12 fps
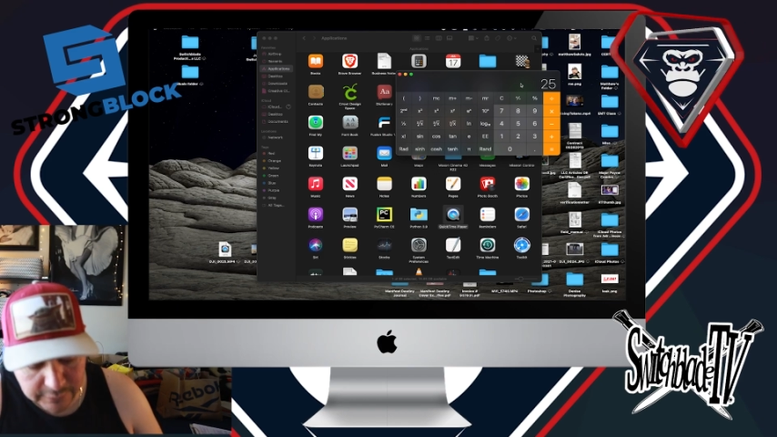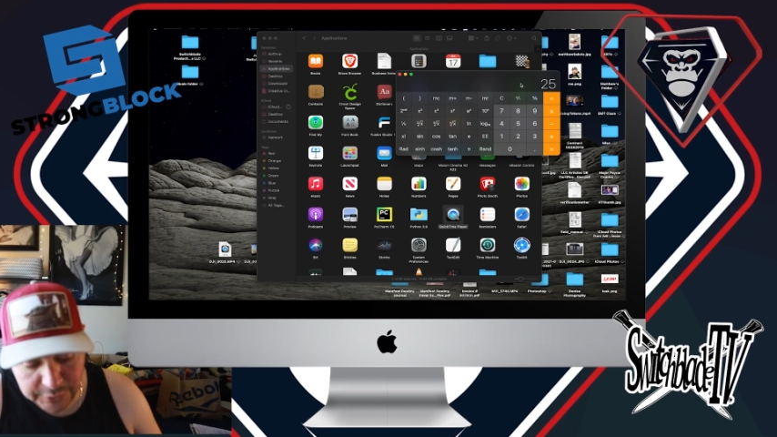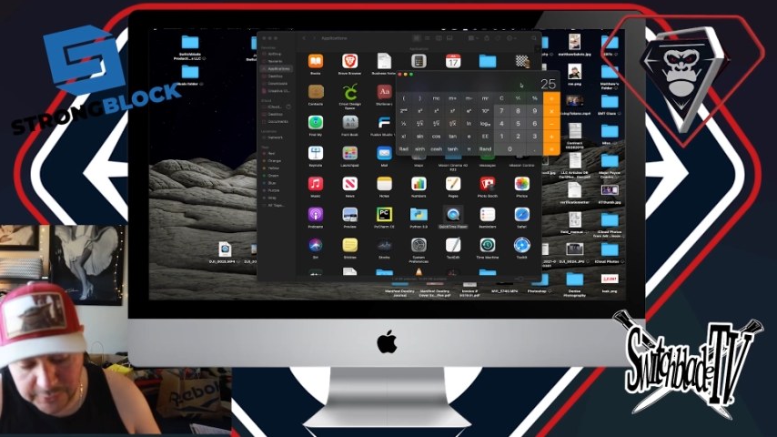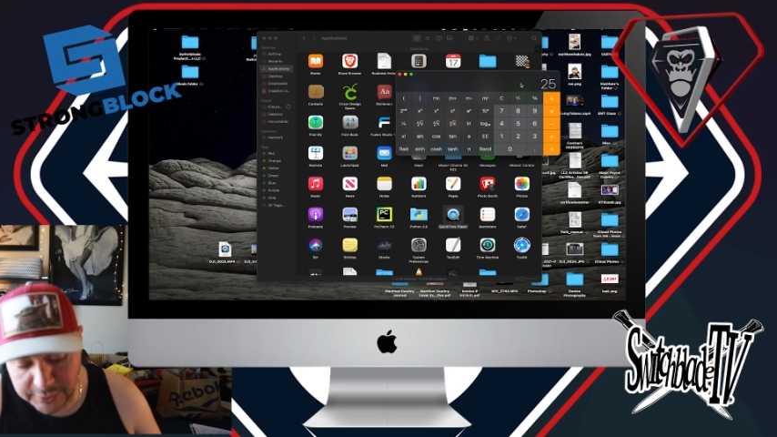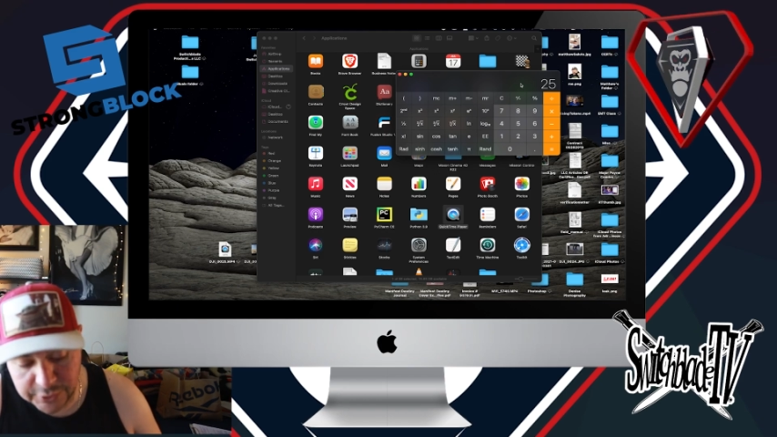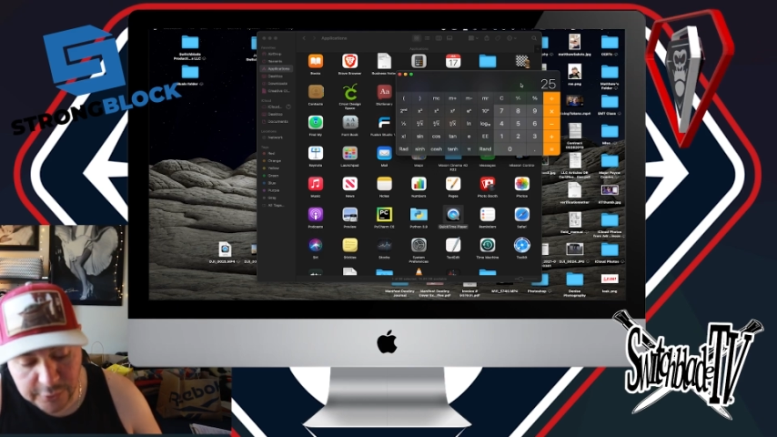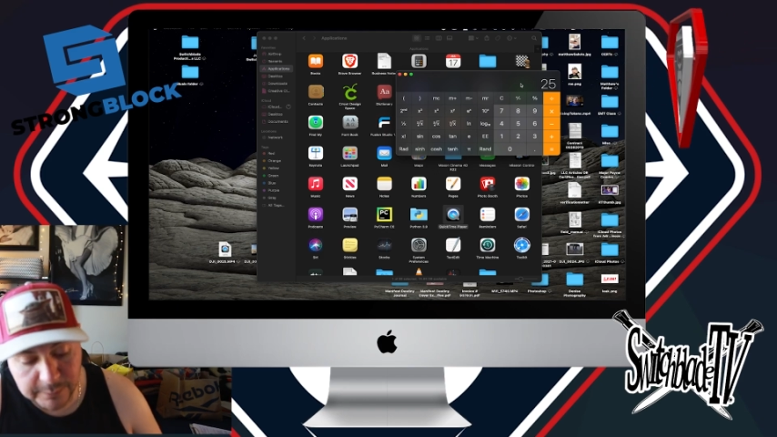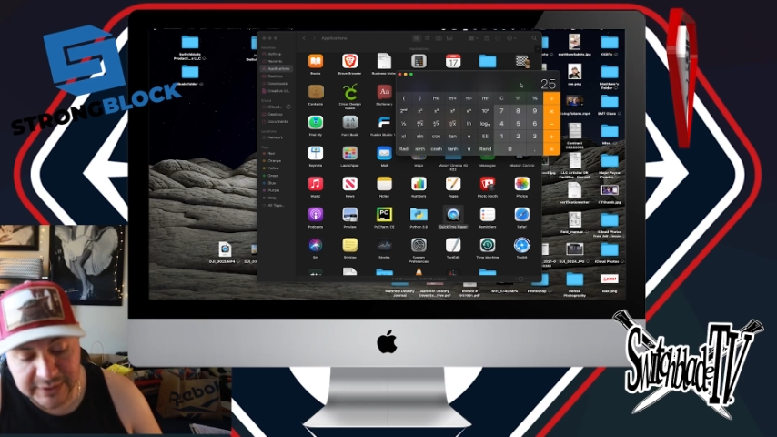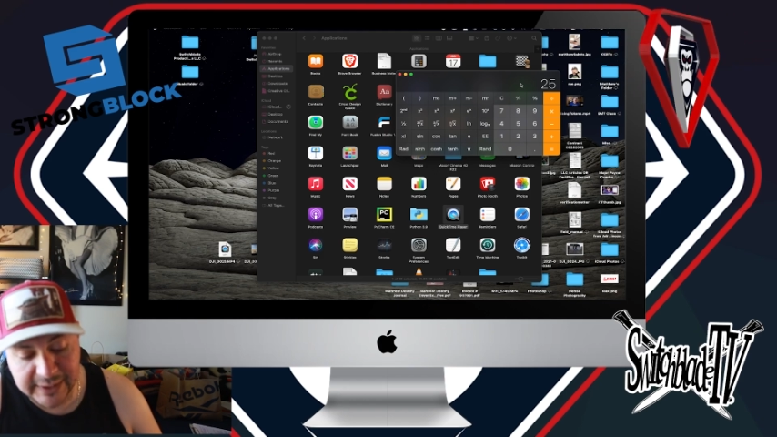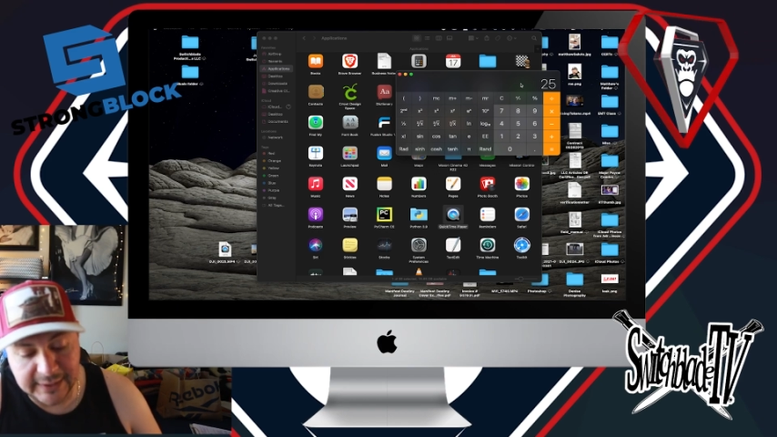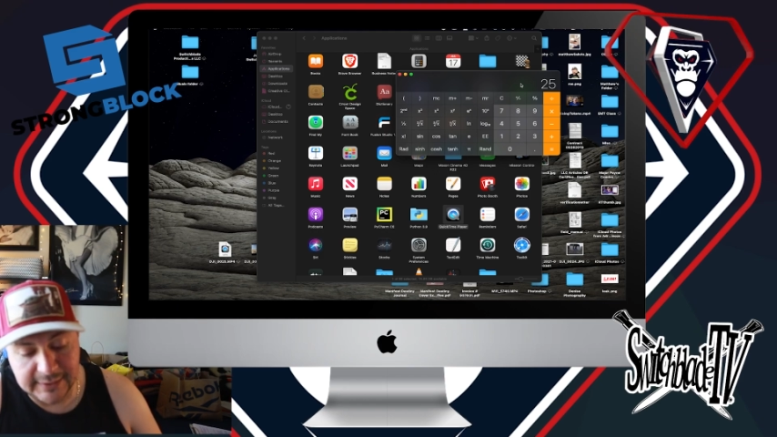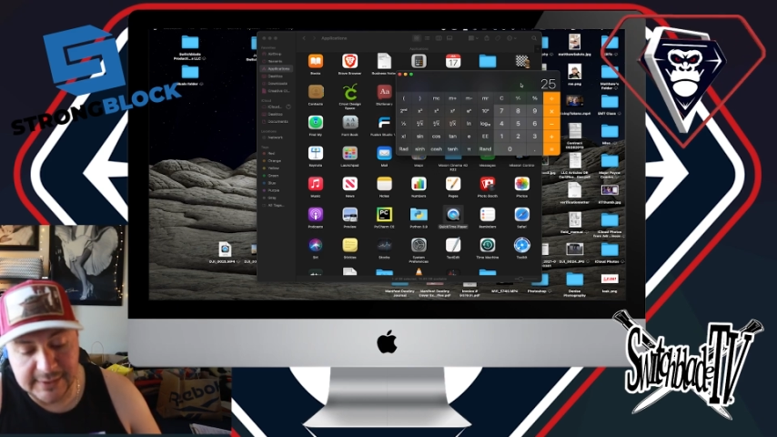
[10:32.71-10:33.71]
And you can
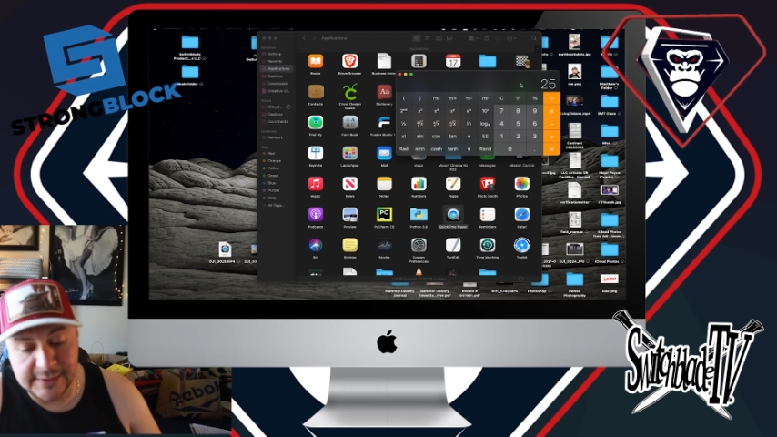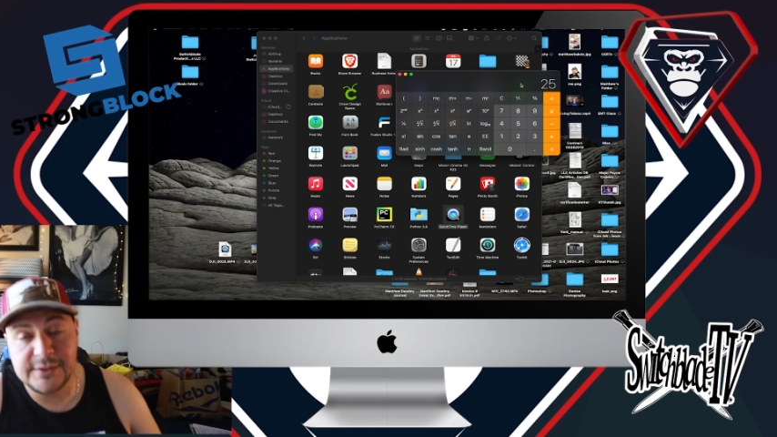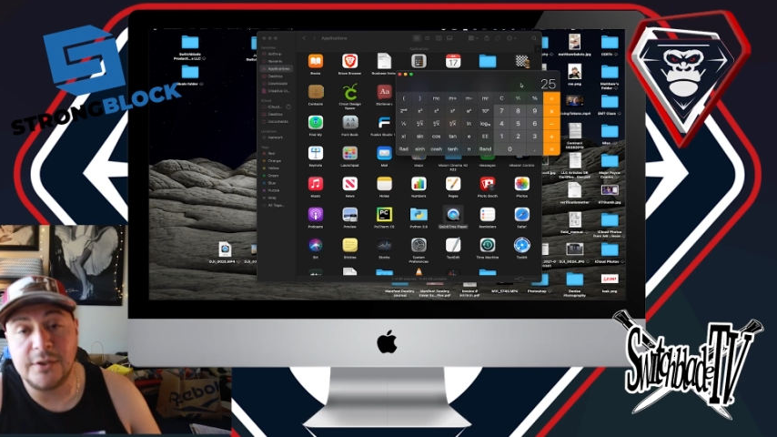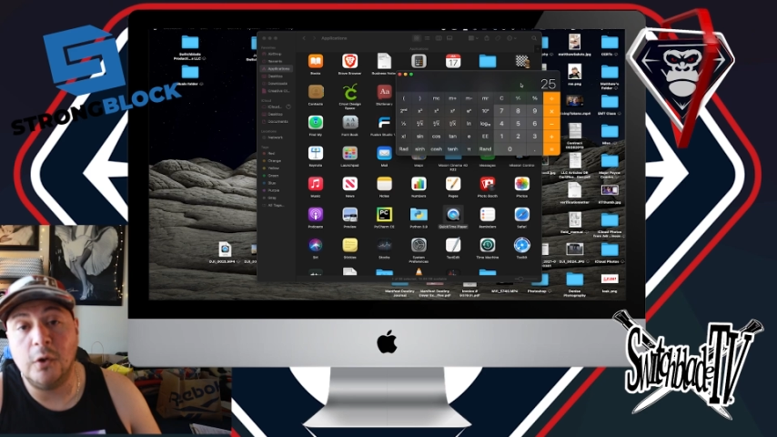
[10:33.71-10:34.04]
duplicate this